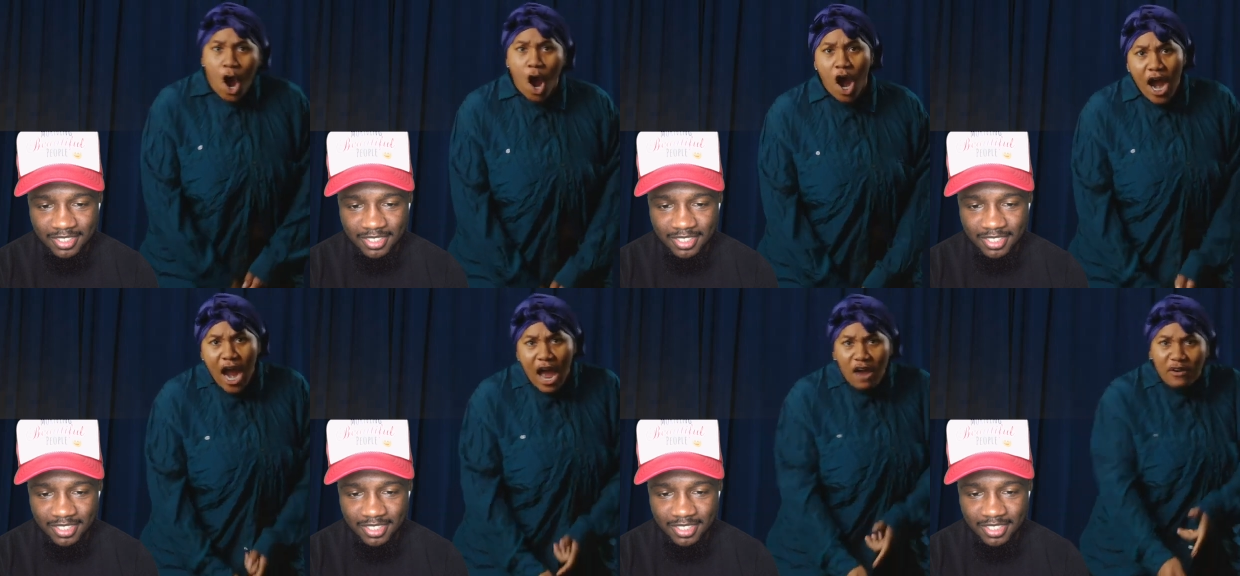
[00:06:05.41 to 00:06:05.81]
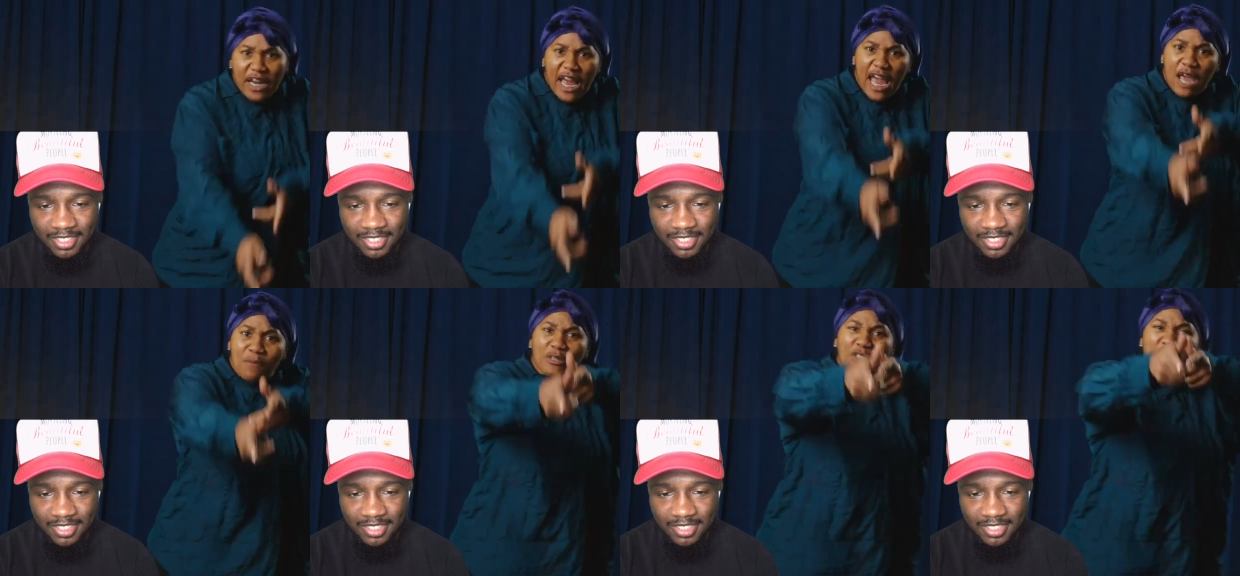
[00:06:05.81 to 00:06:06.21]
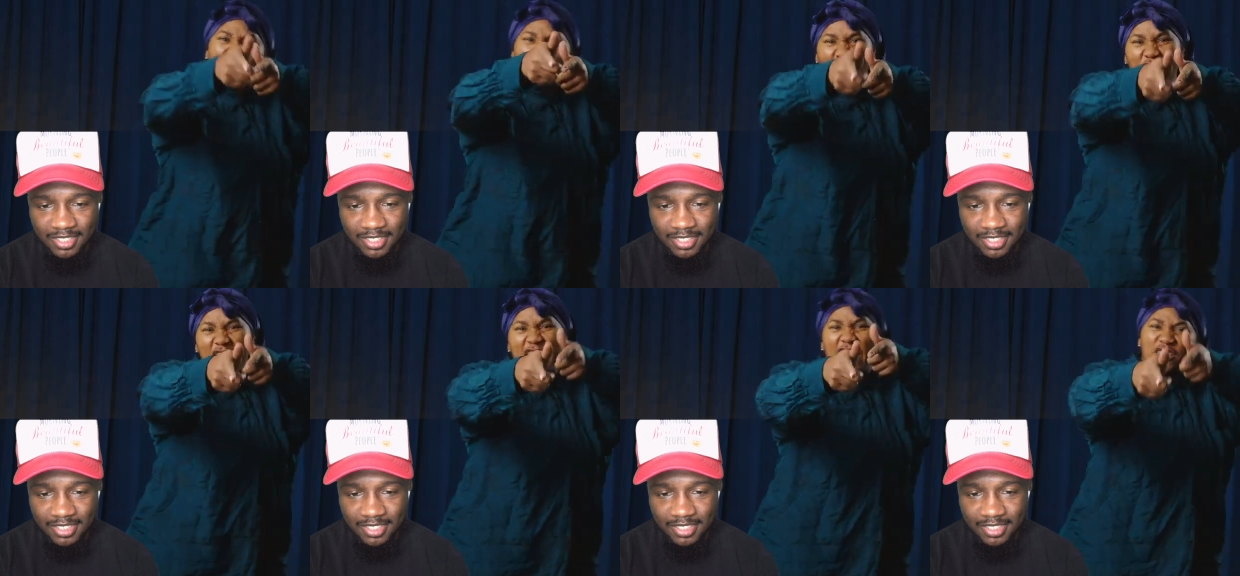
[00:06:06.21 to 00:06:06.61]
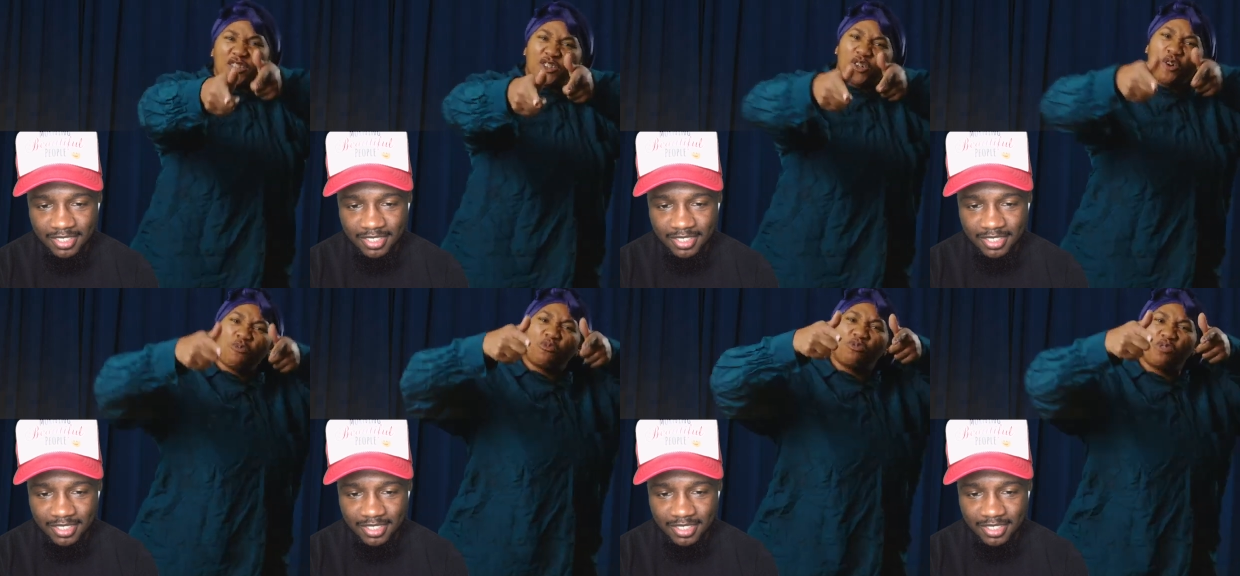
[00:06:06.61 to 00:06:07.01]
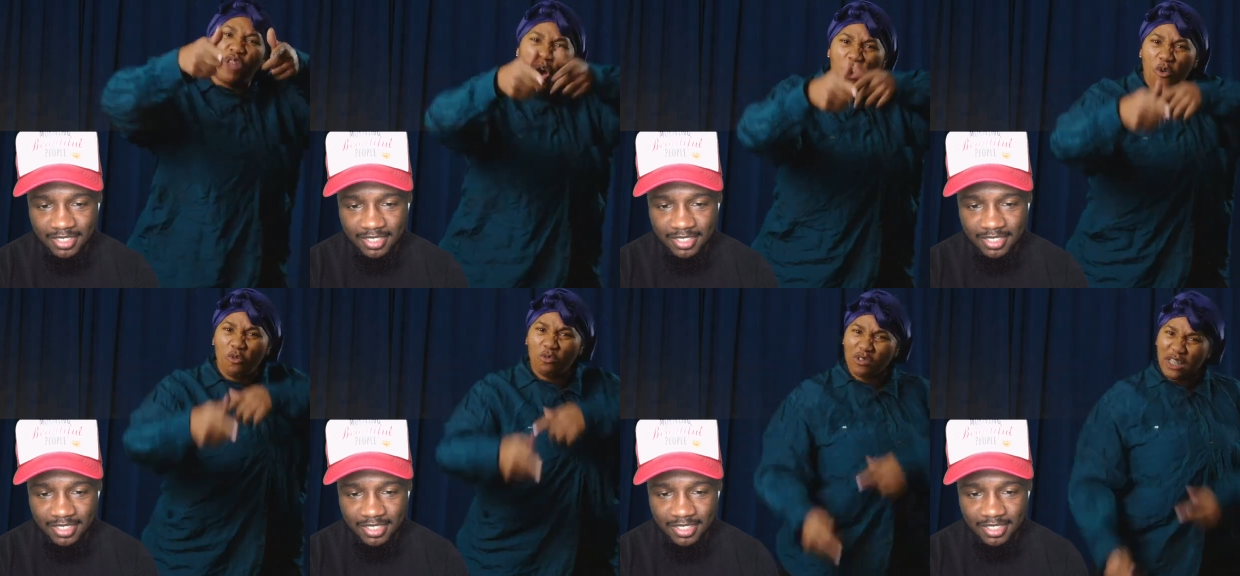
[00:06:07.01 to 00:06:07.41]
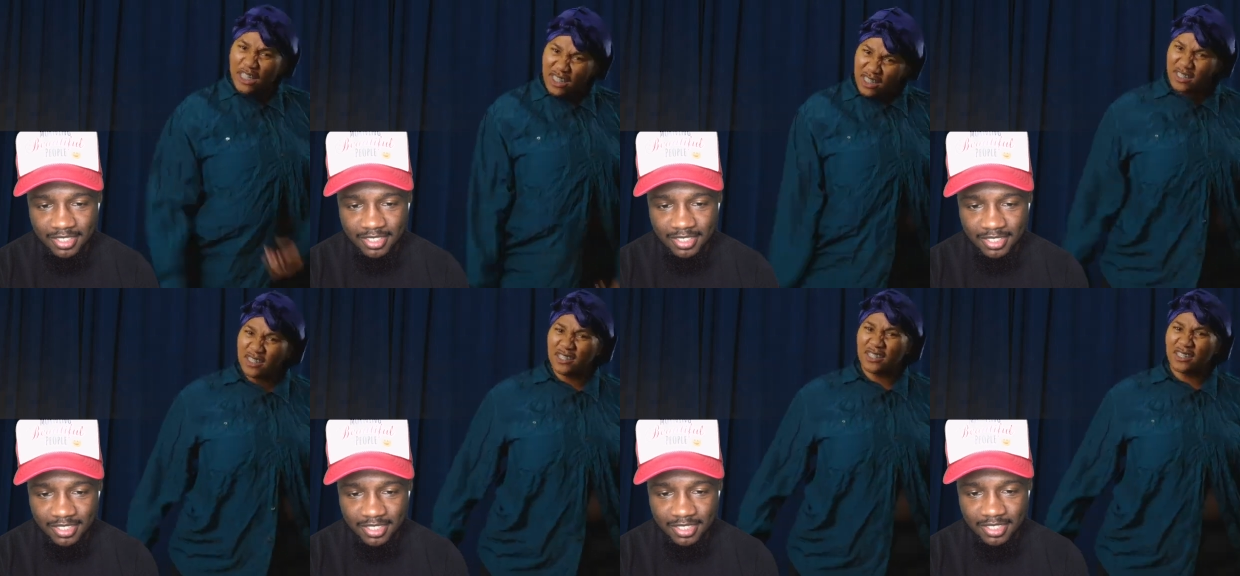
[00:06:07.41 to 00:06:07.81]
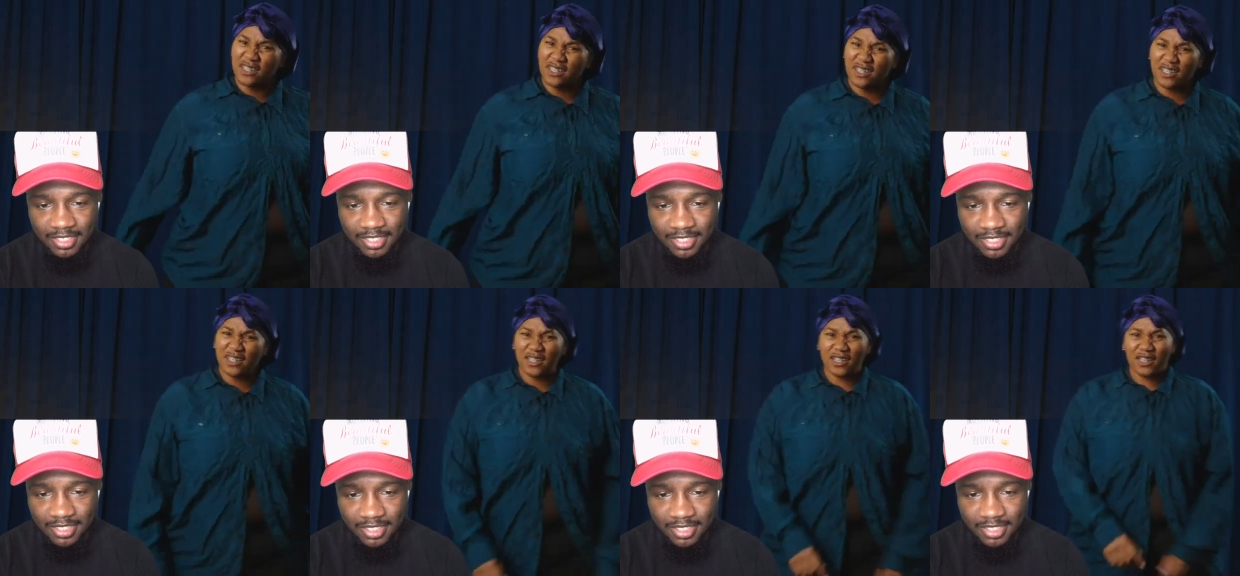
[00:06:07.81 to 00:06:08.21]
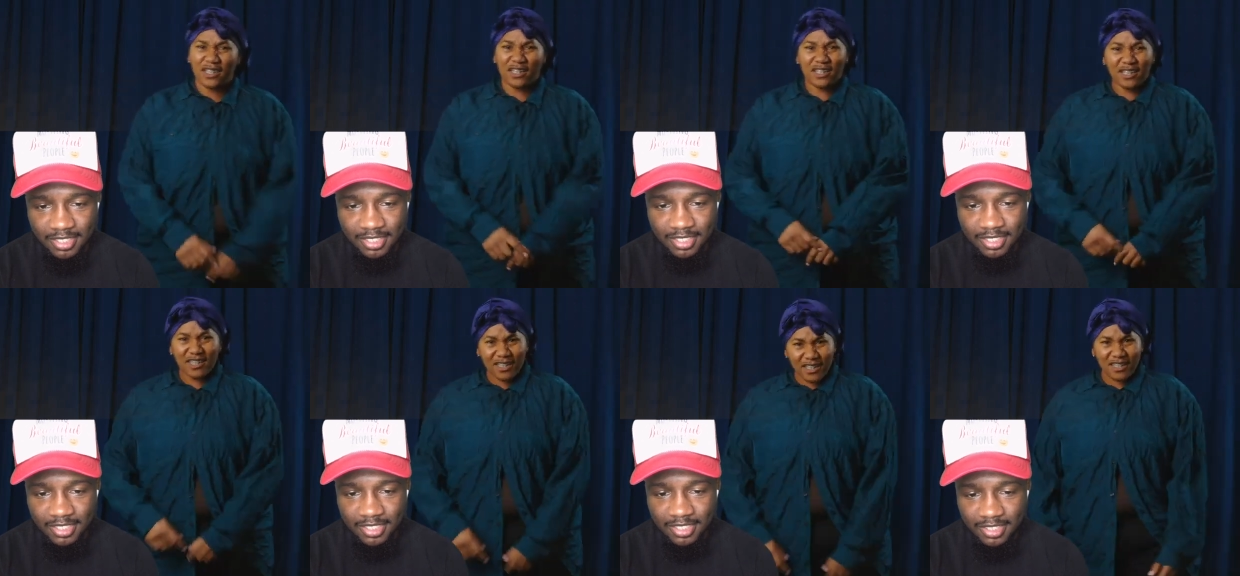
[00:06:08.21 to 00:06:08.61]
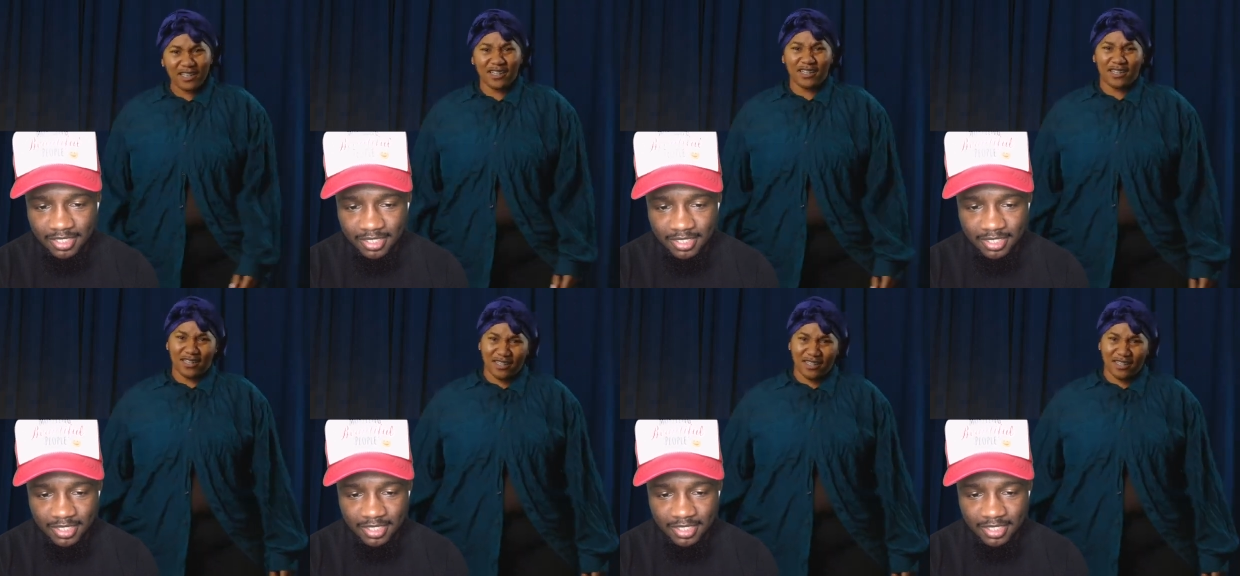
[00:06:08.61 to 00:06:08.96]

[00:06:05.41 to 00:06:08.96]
Speaker 1: R out and aim it straight at your throat, nigga. Yeah.